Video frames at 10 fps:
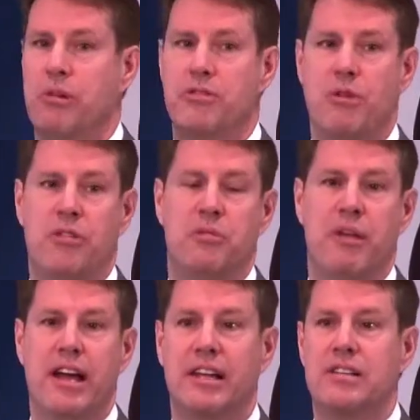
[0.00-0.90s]
but throughout the
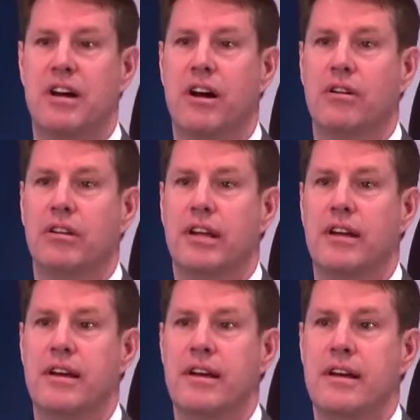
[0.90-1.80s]
bank entirely.
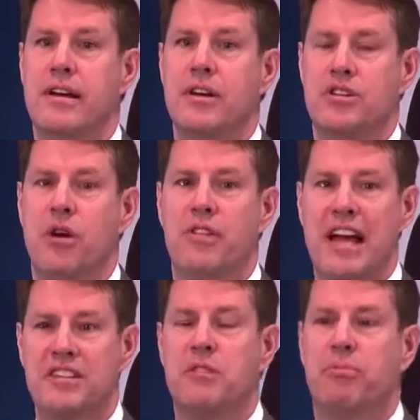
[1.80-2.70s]
So
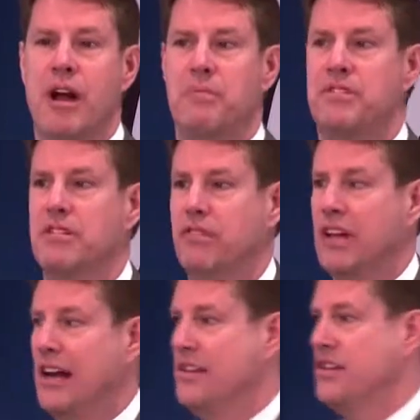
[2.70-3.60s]
that's the premise of a
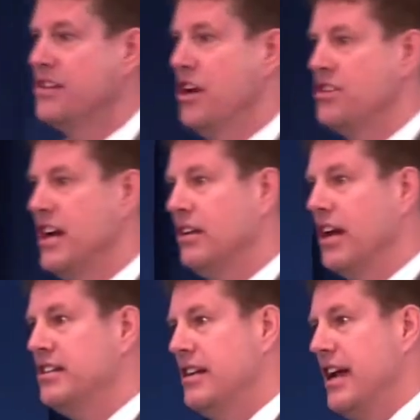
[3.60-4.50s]
lot of the discussion I'd
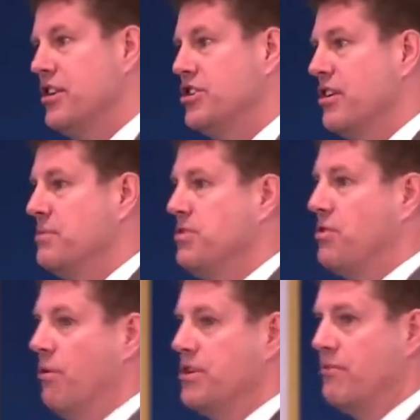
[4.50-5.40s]
like today, and share some
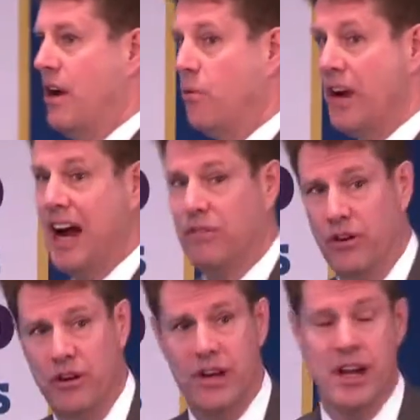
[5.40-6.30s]
stories around what I've
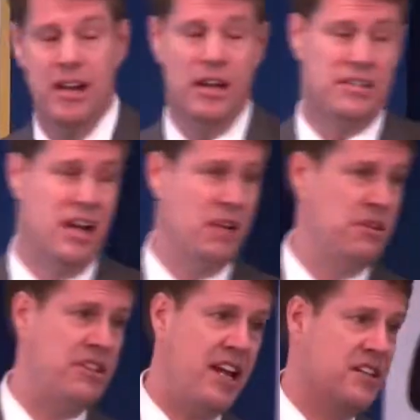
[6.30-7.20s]
learned, a ton of
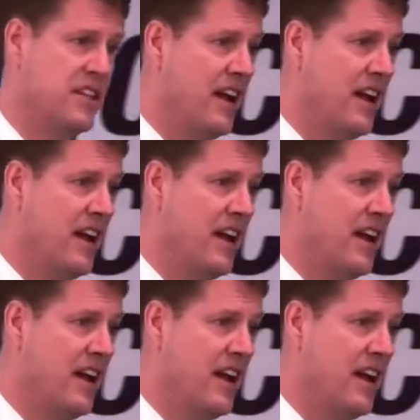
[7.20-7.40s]
mistakes that